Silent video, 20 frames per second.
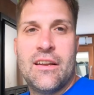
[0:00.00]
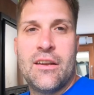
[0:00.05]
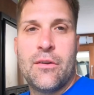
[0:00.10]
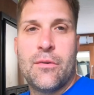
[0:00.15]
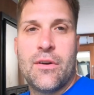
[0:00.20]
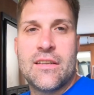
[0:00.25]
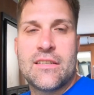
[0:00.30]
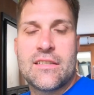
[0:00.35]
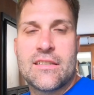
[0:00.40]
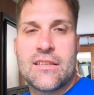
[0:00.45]

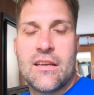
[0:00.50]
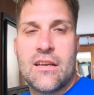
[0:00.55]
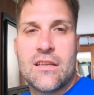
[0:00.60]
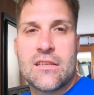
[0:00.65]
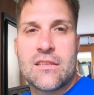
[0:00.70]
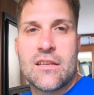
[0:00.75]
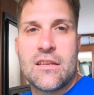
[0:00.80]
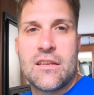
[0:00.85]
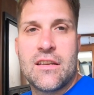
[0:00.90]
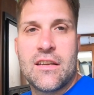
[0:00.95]
Anyway, it's
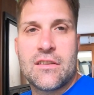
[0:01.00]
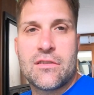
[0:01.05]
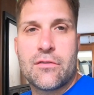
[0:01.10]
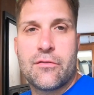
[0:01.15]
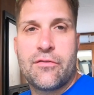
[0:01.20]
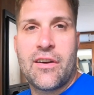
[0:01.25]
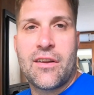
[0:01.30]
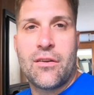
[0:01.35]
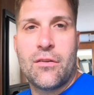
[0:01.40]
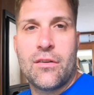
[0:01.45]
Sunday, so
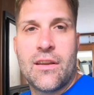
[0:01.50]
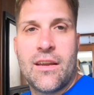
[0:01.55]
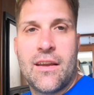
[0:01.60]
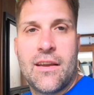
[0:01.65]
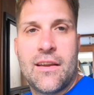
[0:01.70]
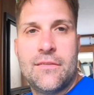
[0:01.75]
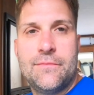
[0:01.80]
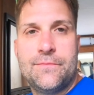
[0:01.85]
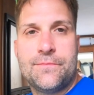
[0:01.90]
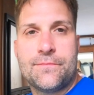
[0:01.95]
final
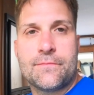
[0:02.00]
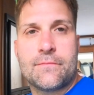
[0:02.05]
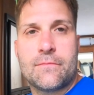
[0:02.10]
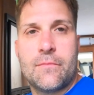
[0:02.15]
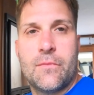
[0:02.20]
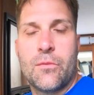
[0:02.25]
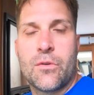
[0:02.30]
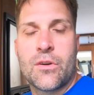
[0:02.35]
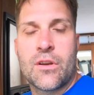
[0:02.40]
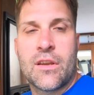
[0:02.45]
day.
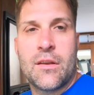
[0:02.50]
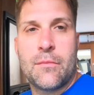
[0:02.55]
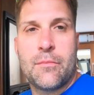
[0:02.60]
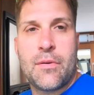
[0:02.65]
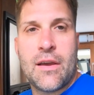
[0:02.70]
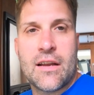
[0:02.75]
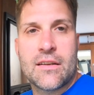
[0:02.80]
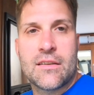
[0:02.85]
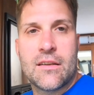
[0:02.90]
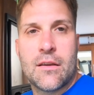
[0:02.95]
We're getting
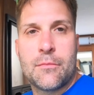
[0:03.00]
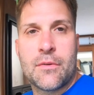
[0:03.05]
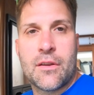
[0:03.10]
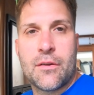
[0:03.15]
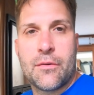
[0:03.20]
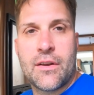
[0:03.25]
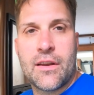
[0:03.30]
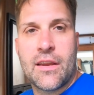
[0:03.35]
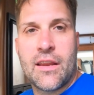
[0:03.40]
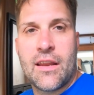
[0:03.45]
packed up and
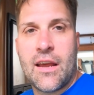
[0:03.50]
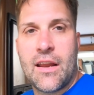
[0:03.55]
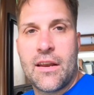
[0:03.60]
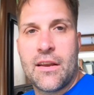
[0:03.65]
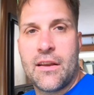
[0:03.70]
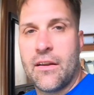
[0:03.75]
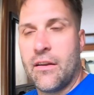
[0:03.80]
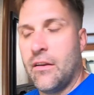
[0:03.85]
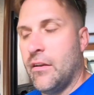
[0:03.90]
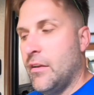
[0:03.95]
getting ready to get out
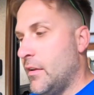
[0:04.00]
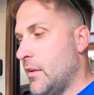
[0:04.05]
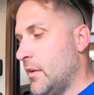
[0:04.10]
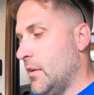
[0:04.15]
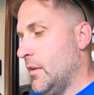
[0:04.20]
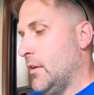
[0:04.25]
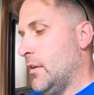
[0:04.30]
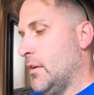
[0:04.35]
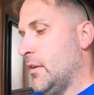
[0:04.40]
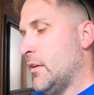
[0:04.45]
of here.
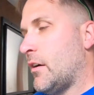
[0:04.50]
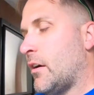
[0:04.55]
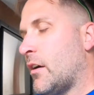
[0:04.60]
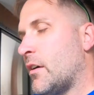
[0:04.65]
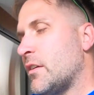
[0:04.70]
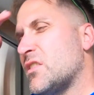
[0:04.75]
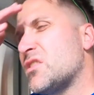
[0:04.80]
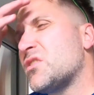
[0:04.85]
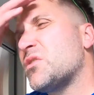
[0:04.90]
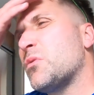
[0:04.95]

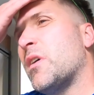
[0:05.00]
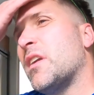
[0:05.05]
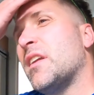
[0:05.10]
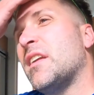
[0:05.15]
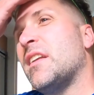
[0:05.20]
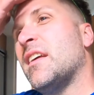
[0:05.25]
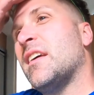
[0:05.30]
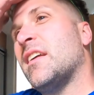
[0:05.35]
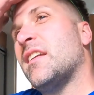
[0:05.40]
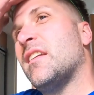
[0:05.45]
Already
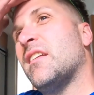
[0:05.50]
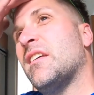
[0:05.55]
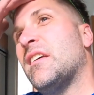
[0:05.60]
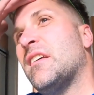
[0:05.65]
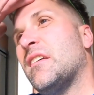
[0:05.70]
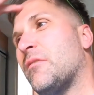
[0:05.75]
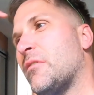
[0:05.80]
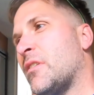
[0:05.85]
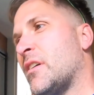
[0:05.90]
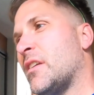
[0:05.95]
sweating at,
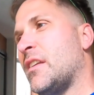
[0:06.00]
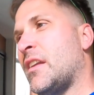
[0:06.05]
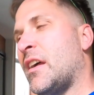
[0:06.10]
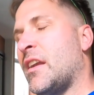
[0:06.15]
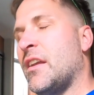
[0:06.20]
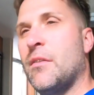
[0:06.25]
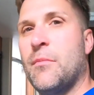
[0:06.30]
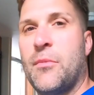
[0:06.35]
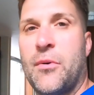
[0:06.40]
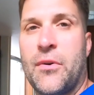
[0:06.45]
what,
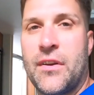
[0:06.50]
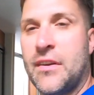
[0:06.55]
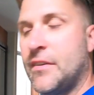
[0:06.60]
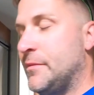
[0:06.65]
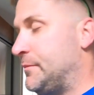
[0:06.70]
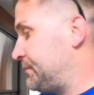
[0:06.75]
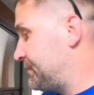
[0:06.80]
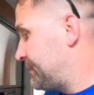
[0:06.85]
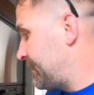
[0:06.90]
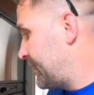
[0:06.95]
9 in the morning?
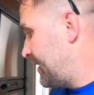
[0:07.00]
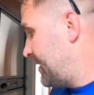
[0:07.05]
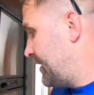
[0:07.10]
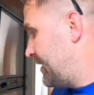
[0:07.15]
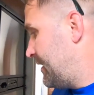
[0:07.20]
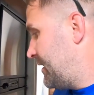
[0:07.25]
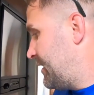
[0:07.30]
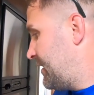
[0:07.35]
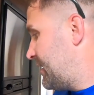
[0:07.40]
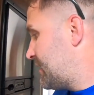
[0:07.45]
Yeah.
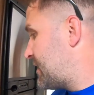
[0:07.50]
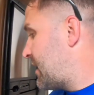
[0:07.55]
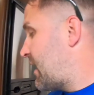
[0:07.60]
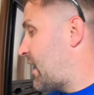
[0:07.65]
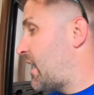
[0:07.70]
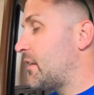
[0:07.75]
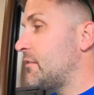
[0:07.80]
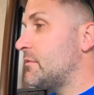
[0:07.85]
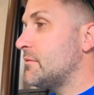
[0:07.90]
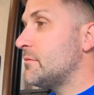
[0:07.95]
It's
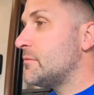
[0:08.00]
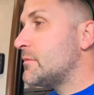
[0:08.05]
hot.